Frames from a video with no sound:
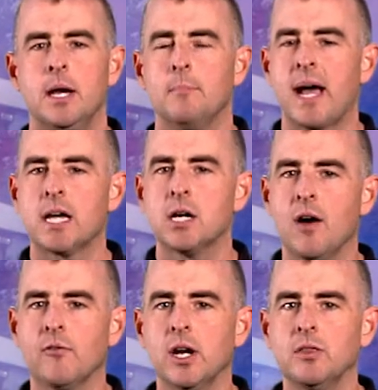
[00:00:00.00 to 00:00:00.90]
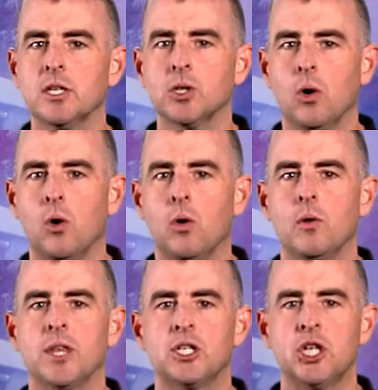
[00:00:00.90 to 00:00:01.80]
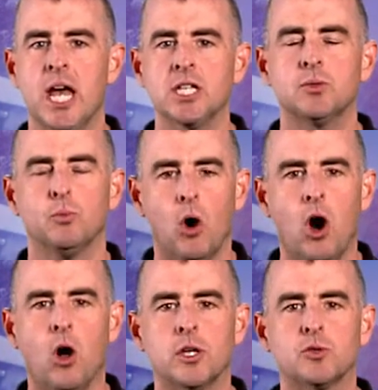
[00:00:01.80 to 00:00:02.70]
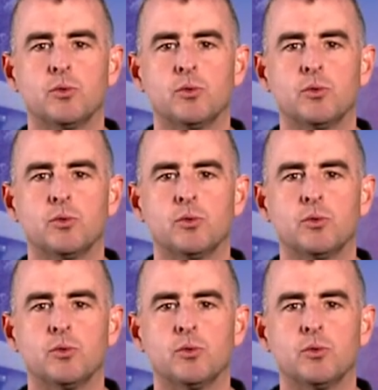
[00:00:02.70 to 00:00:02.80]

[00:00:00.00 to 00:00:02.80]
By covering this hole, the chest wall is